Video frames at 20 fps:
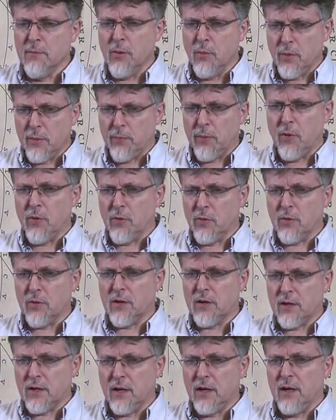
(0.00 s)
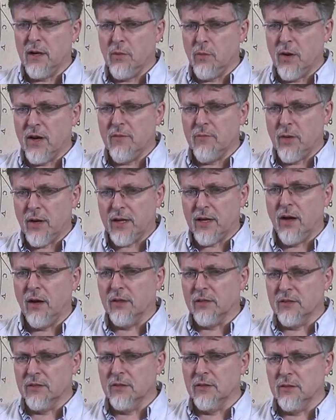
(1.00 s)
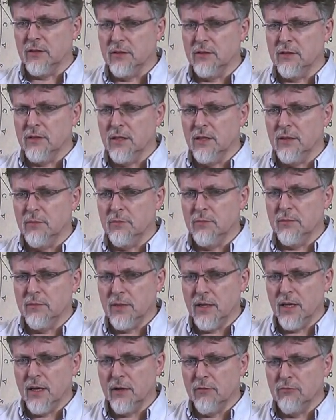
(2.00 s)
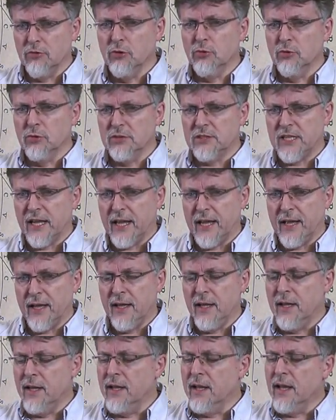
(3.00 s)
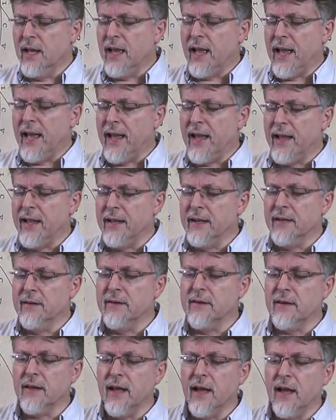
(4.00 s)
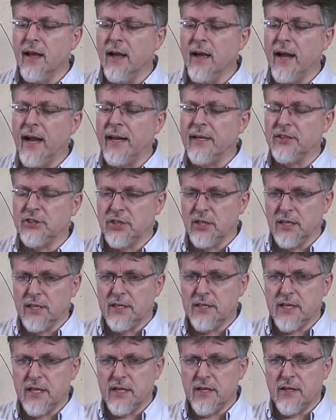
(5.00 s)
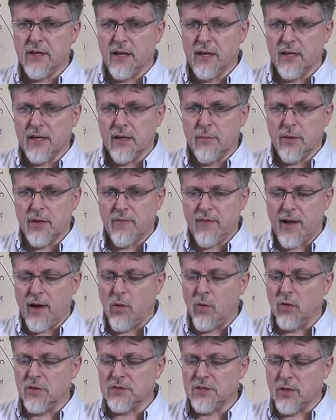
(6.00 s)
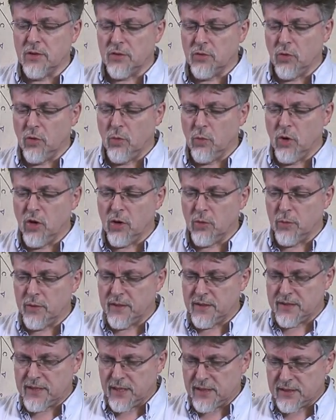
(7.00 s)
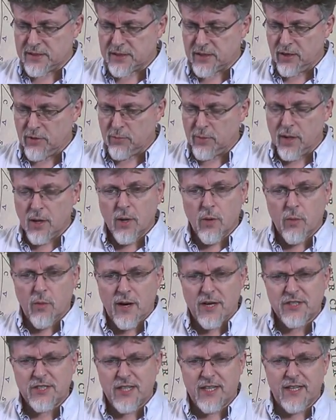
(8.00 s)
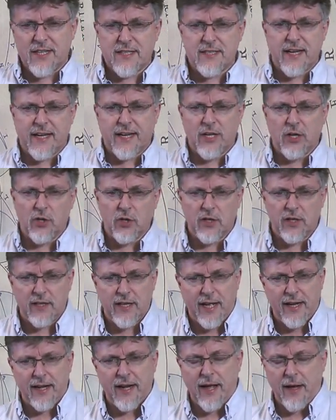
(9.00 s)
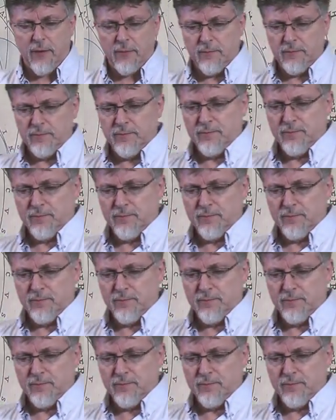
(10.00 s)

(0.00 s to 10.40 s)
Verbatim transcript: but we broke uh, one of my cardinal um, uh, rules here and uh, actually did a little bit of outdoor work with the telescope. We're actually going to take a look at that now.